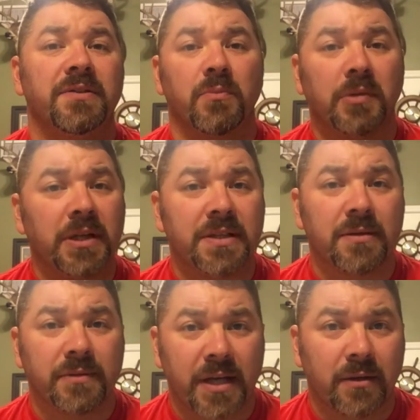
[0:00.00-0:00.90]
So please
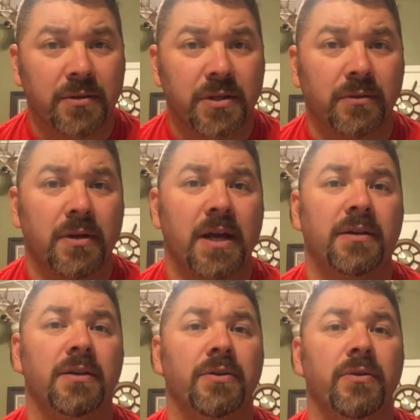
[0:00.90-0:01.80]
don't take your children out
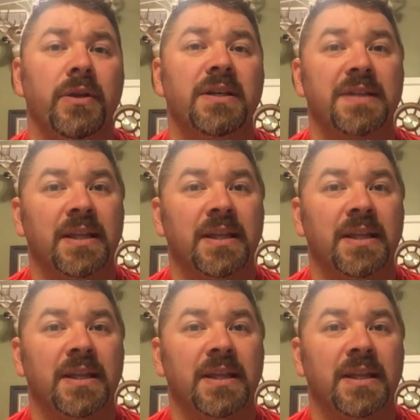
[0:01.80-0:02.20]
there and do this